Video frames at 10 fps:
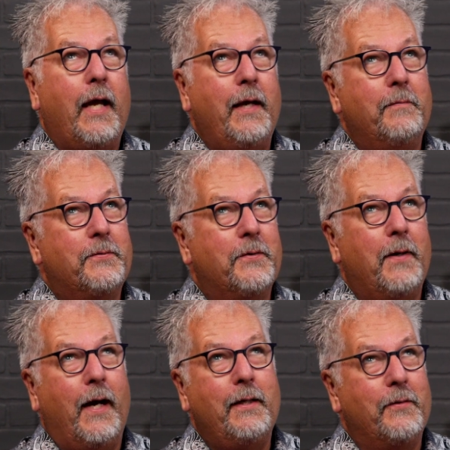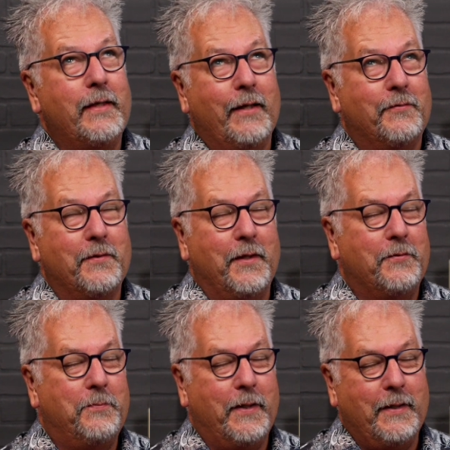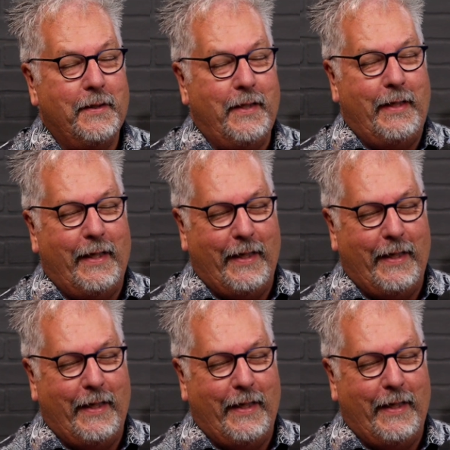Okay, so I know the answer to this, but